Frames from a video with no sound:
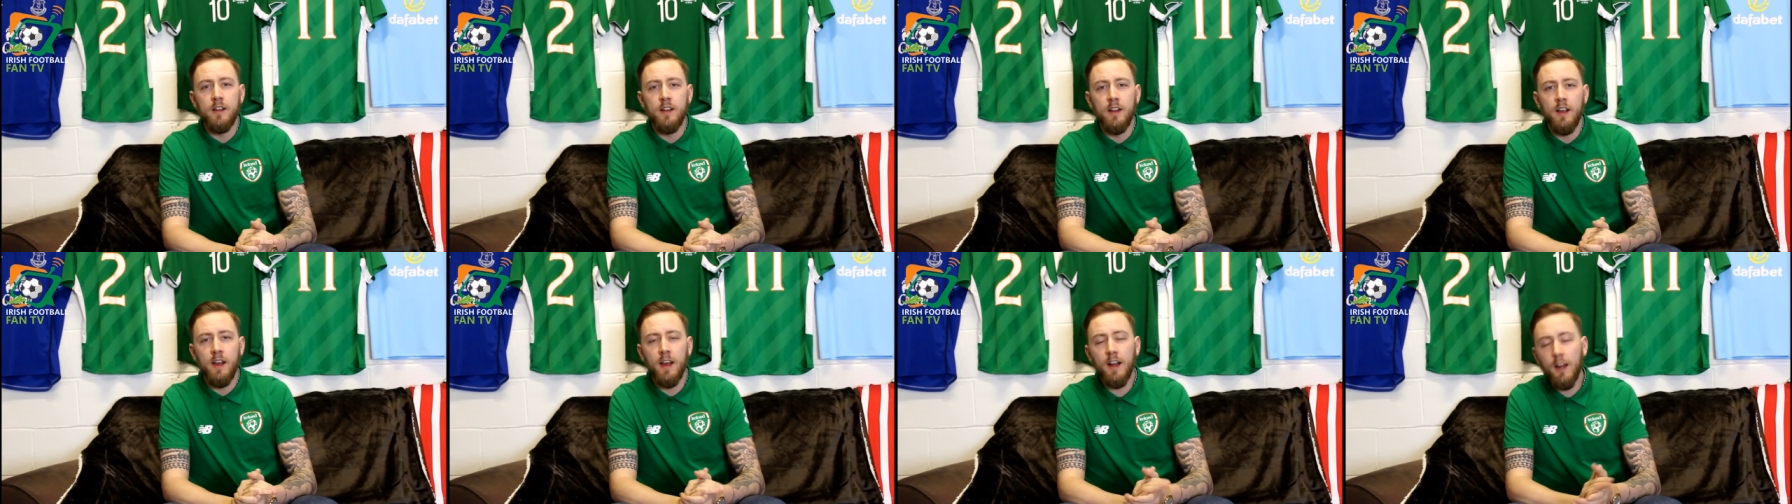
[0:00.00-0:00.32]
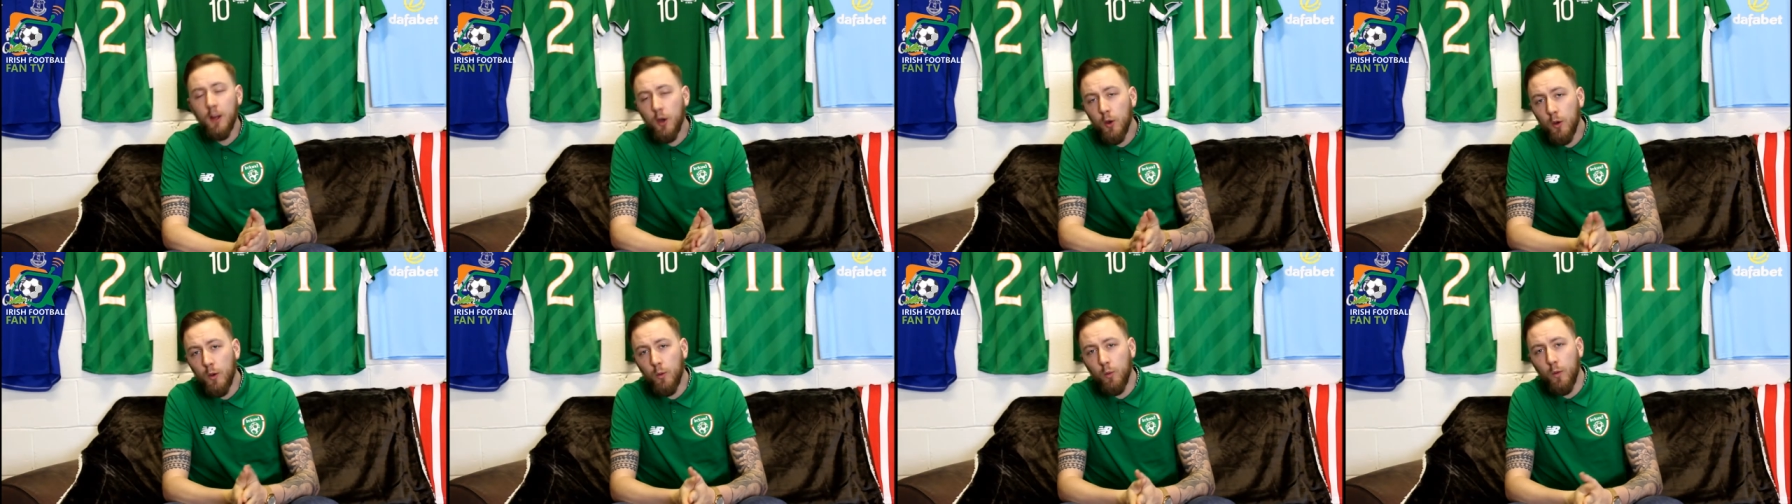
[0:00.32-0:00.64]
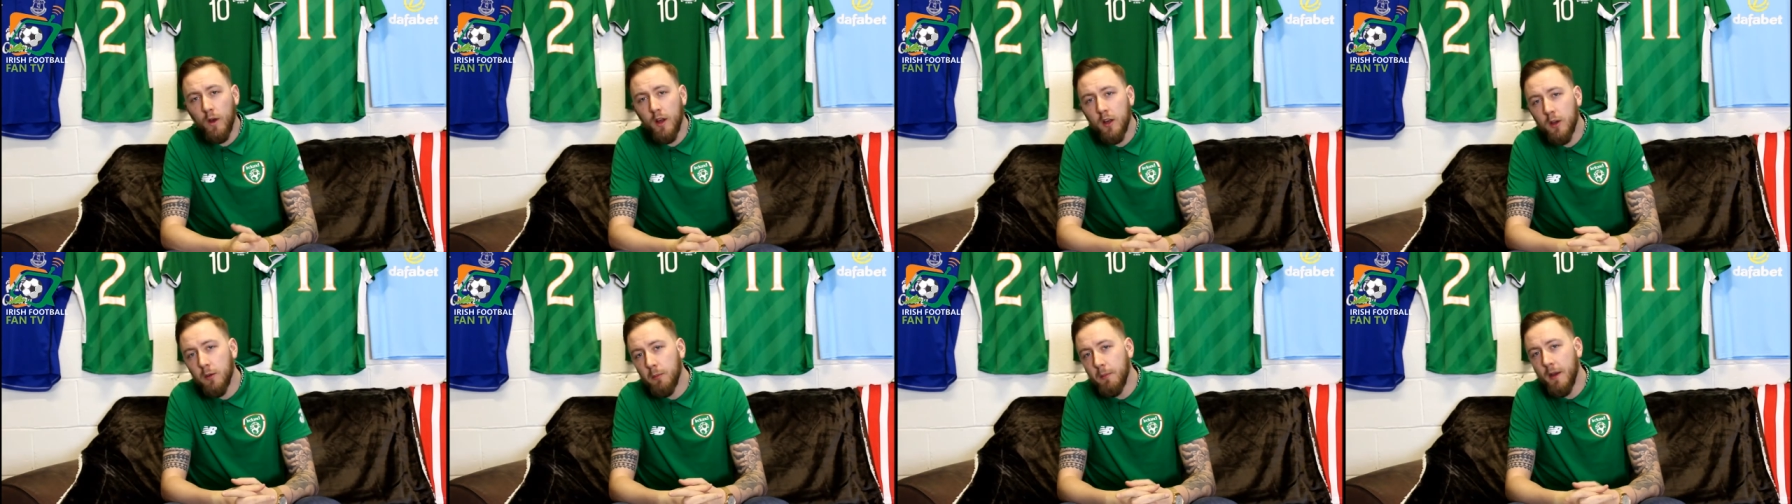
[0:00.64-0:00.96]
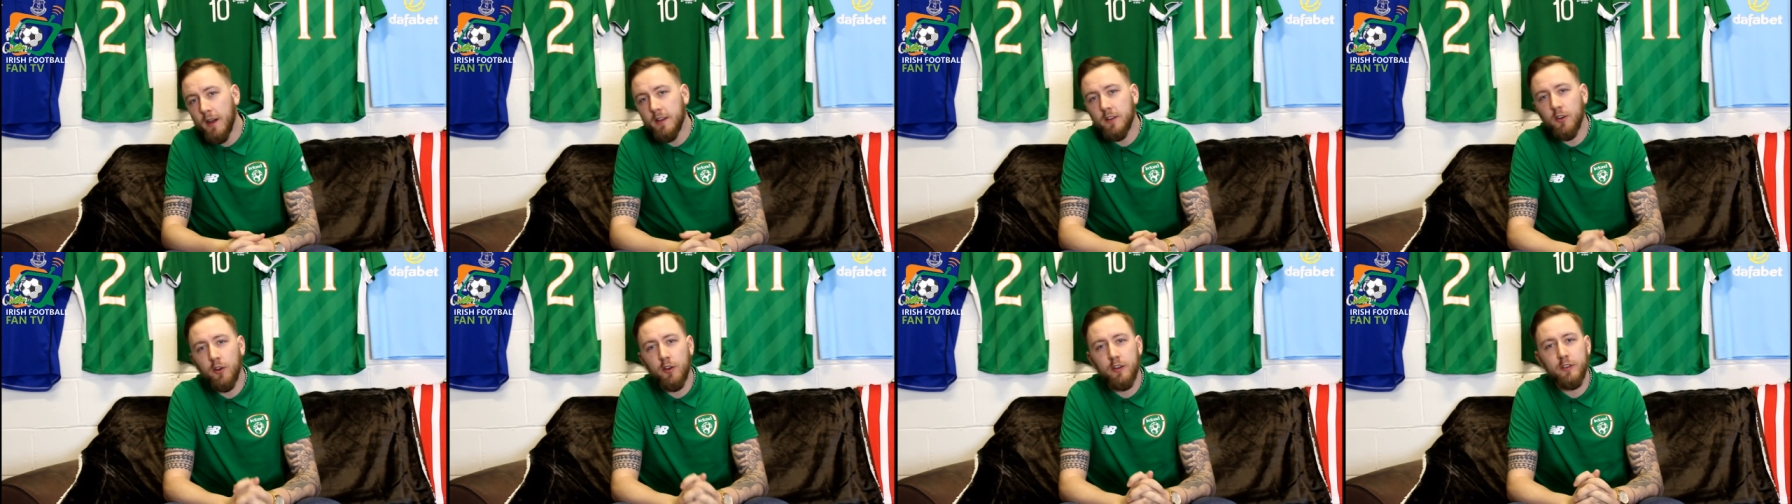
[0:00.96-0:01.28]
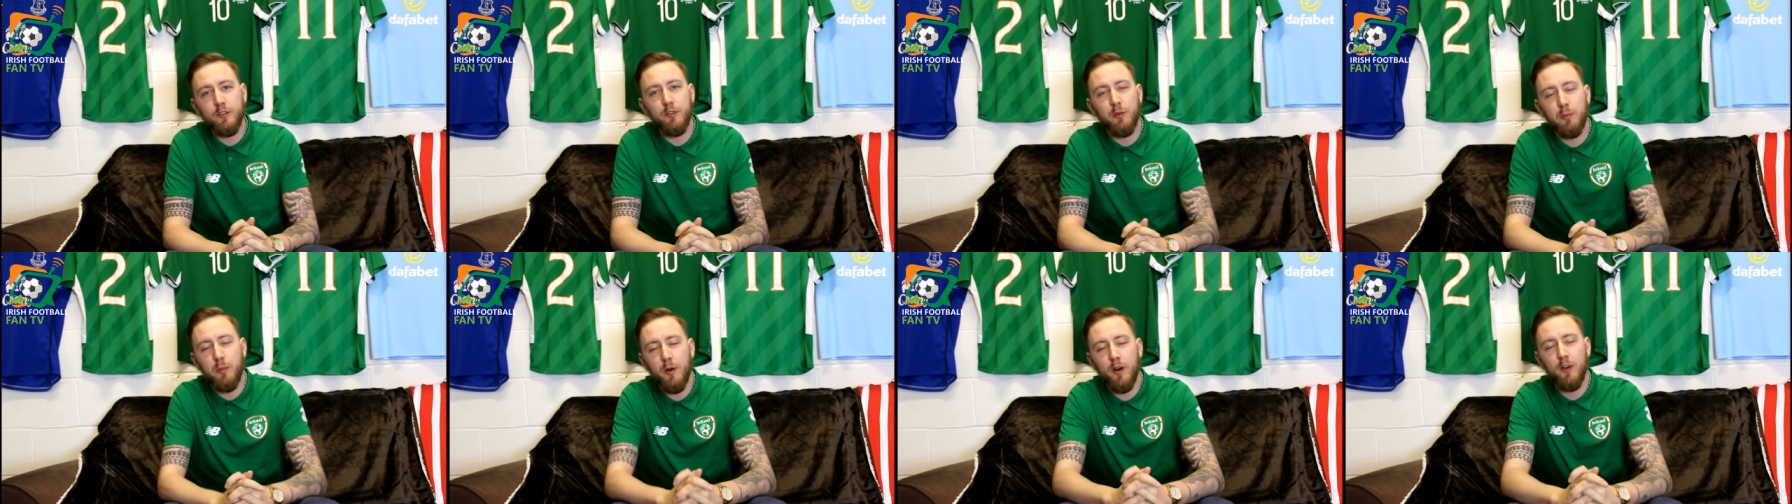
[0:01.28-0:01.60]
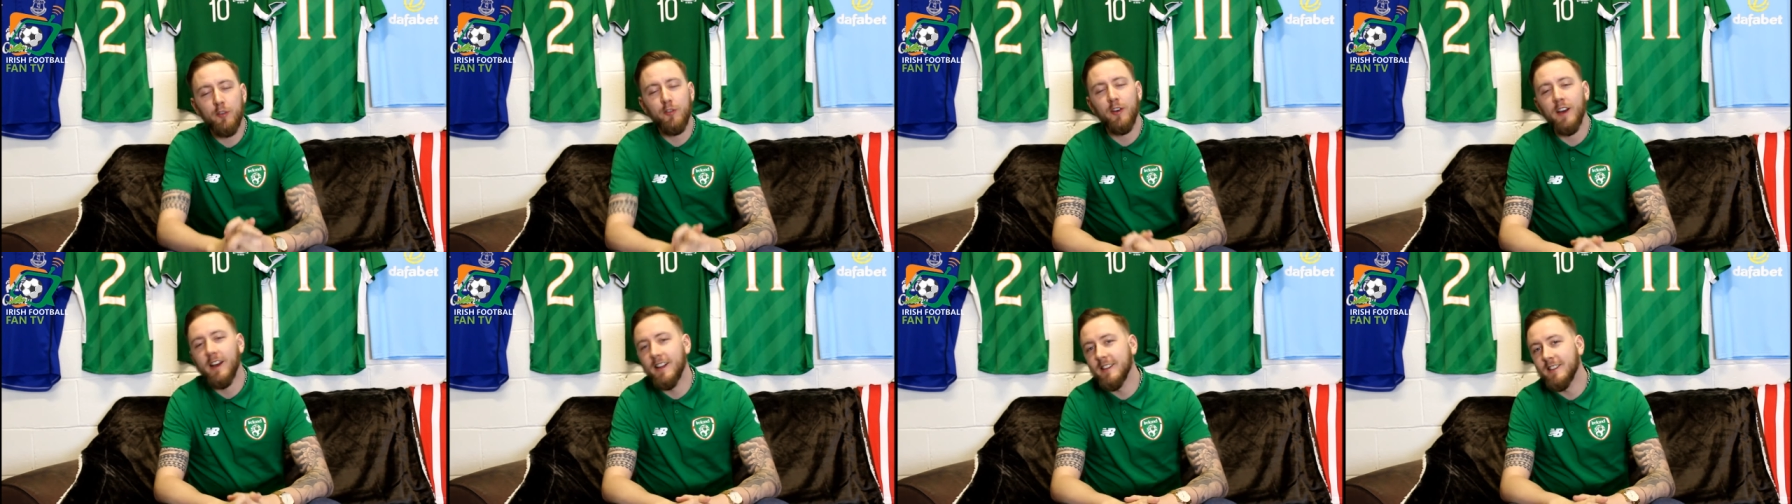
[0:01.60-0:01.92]
Hello and welcome back to Irish Football
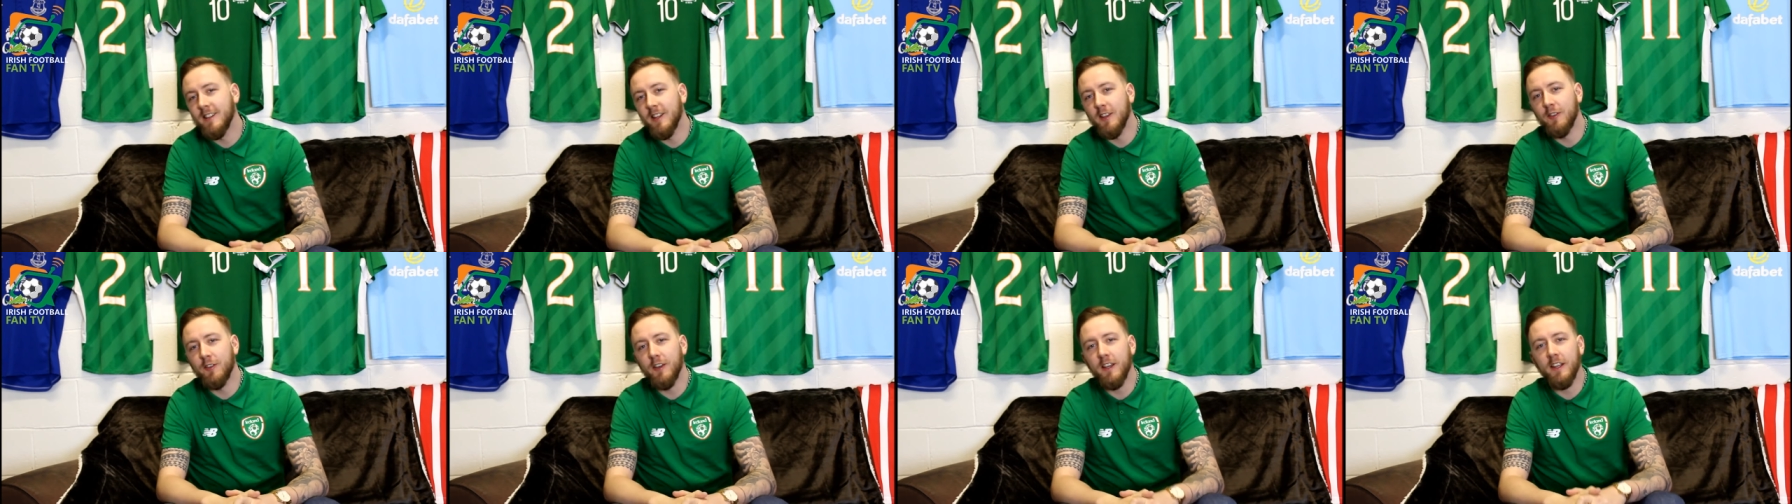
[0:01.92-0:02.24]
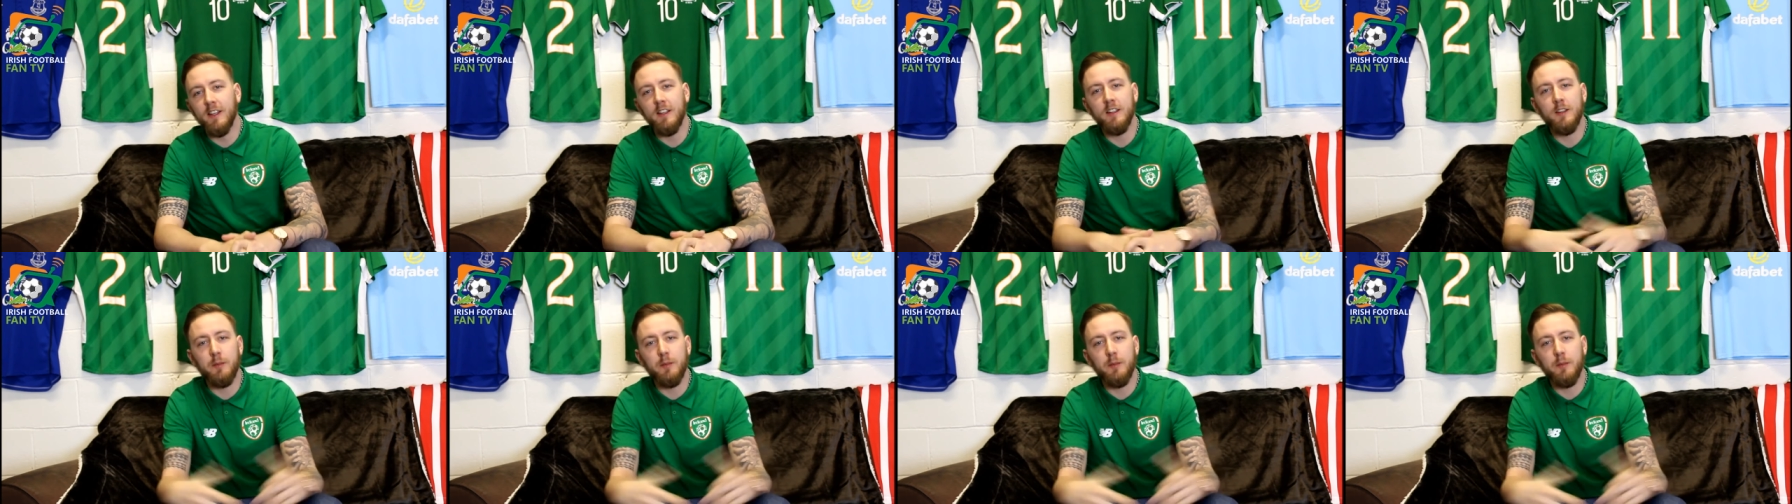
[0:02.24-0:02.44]
Fan TV.